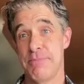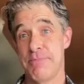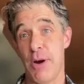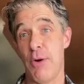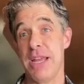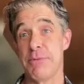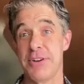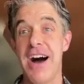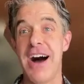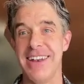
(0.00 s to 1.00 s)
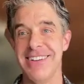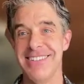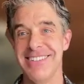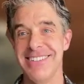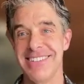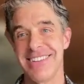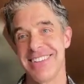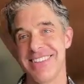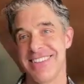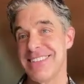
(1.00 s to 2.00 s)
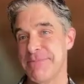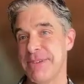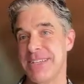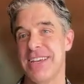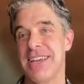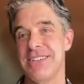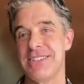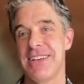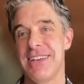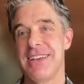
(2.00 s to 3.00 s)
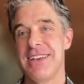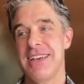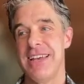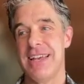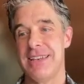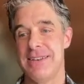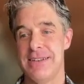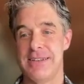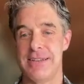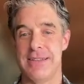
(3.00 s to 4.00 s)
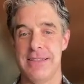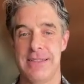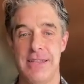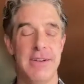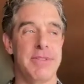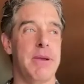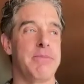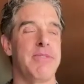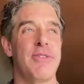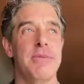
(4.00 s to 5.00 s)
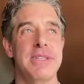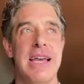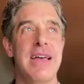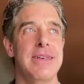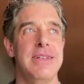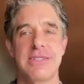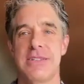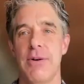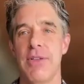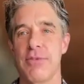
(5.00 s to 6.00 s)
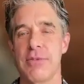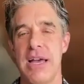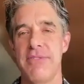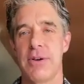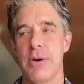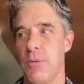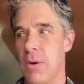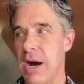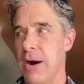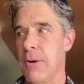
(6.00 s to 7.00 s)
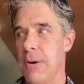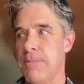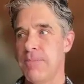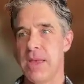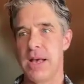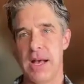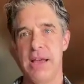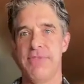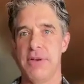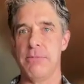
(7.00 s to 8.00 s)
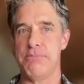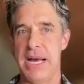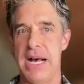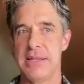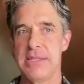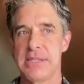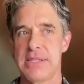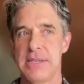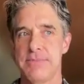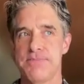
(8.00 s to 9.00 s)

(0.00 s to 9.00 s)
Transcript: podium or not. That's a big change. And you don't have to be a performance athlete. Just going through life going, wow, I feel balanced